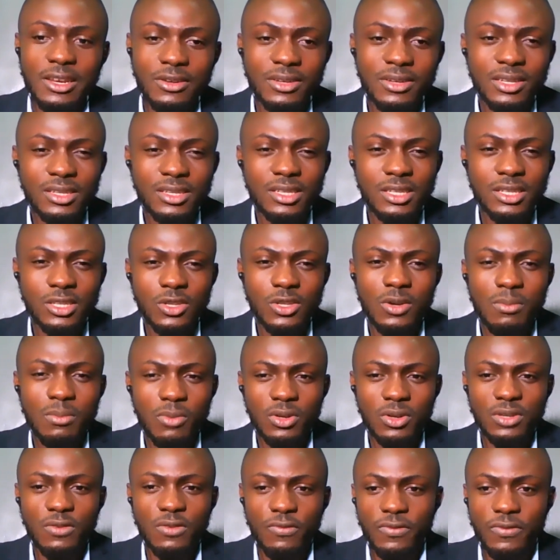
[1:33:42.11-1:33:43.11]
There's so
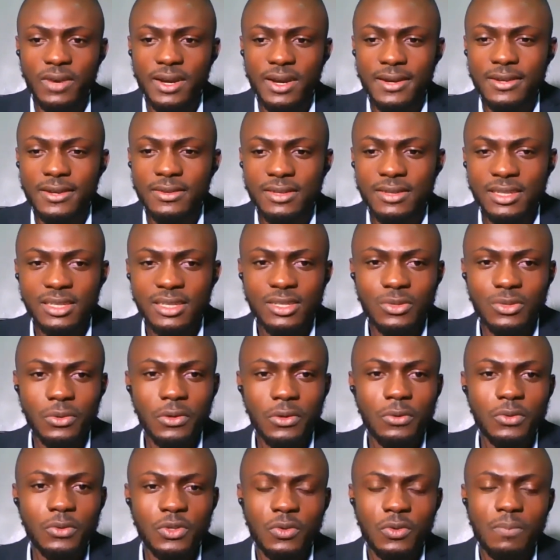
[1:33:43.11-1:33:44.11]
much value. This is
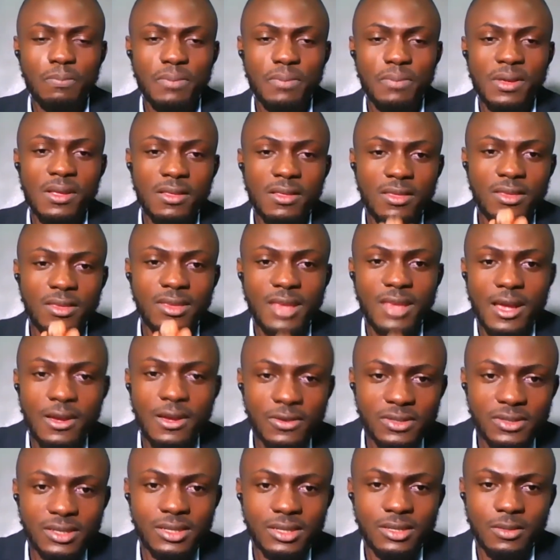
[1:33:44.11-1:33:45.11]
what we should pay
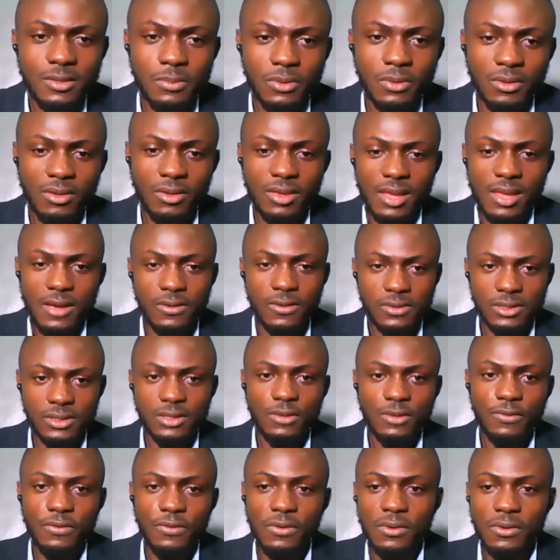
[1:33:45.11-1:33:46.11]
thousands upon
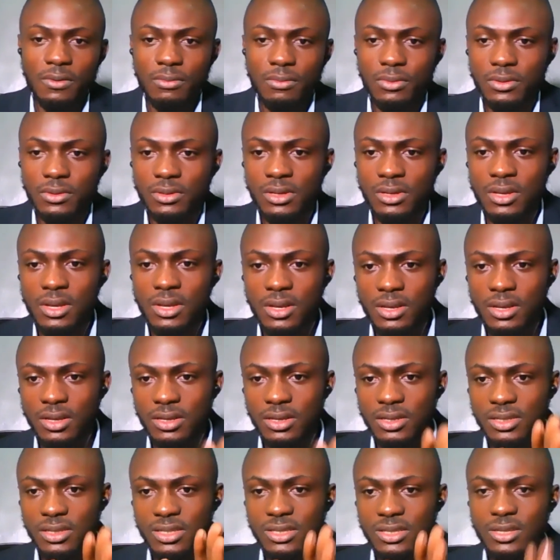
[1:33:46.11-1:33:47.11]
thousands for. But
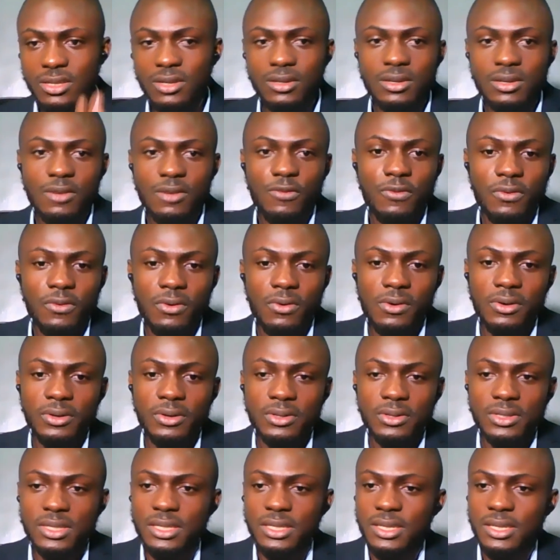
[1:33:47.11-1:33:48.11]
he's done it for
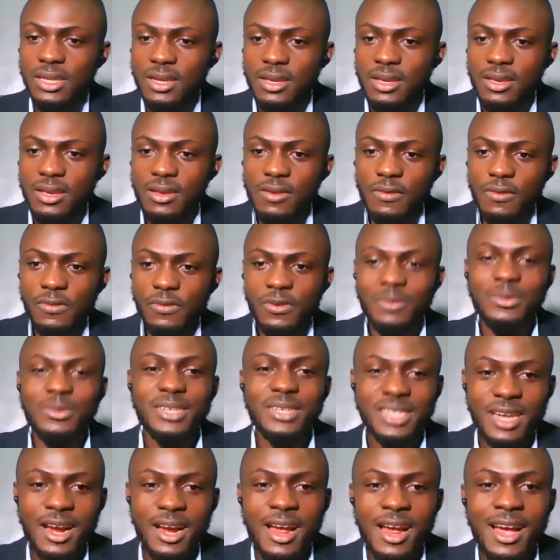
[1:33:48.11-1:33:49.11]
us from
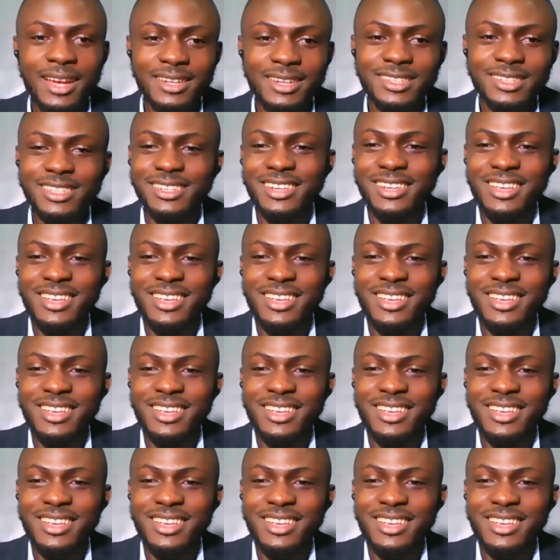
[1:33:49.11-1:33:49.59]
his heart.